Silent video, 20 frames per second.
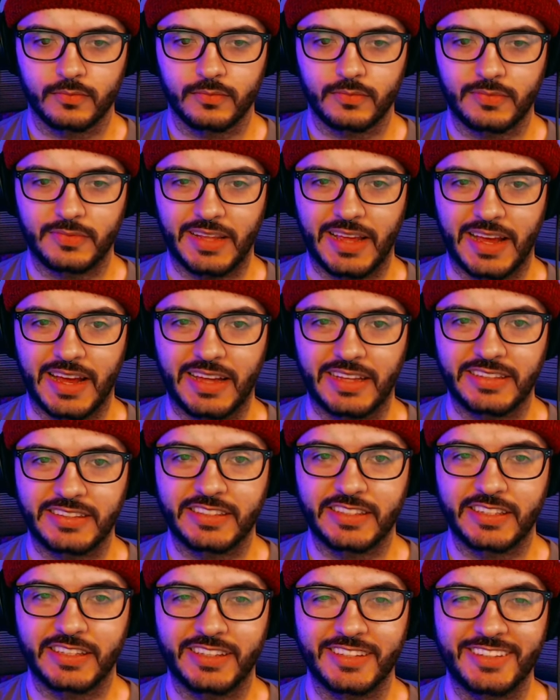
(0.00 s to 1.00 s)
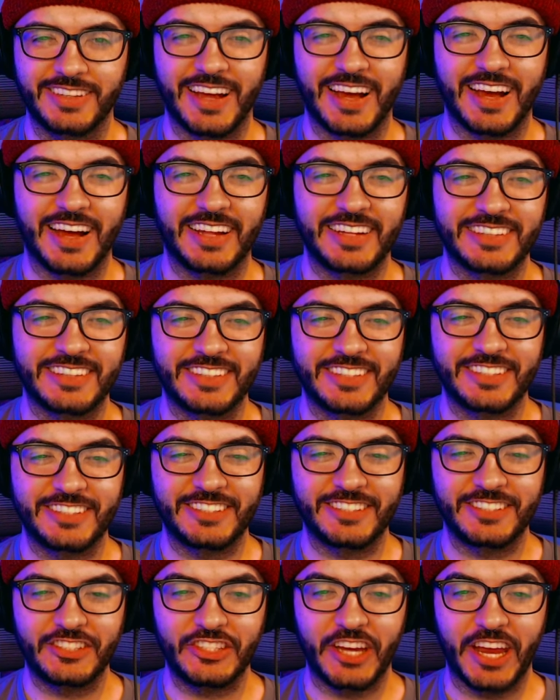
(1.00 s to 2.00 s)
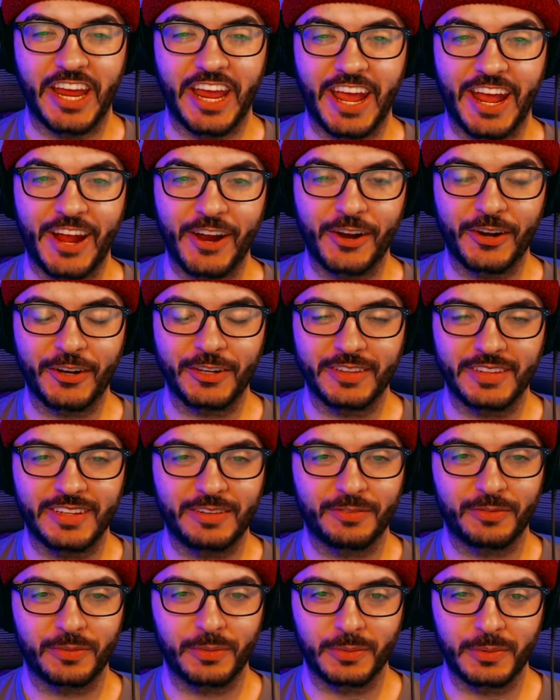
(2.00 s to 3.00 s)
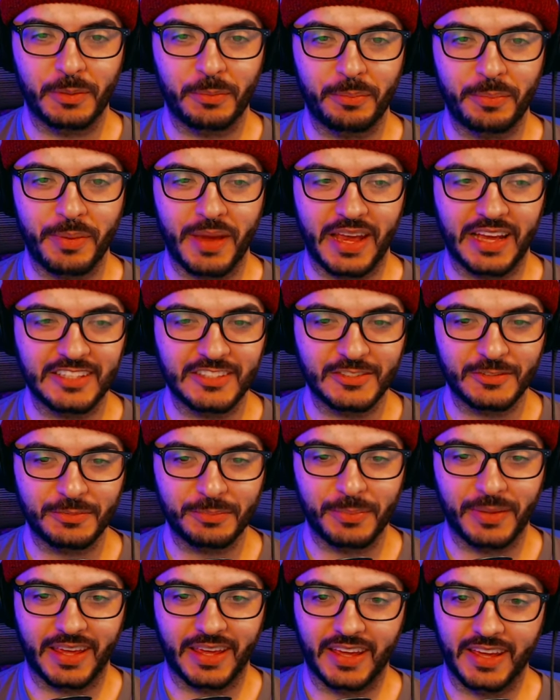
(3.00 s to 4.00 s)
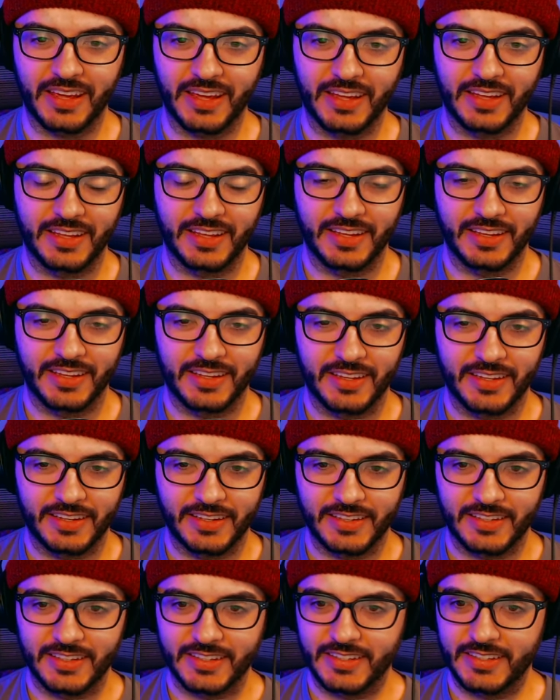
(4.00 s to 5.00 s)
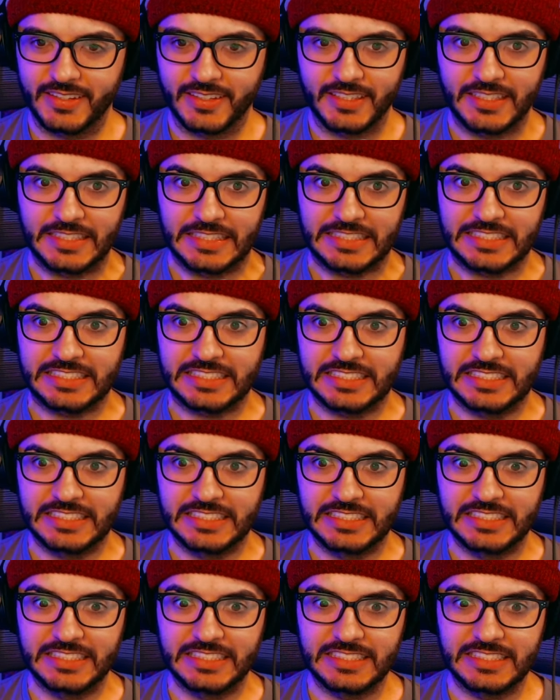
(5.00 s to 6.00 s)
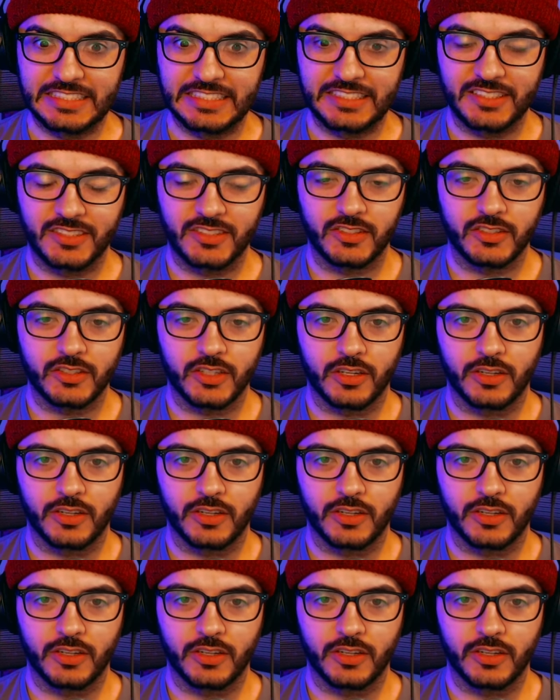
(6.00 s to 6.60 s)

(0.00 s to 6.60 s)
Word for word: Not the not the chair lift from the basement. Eesh.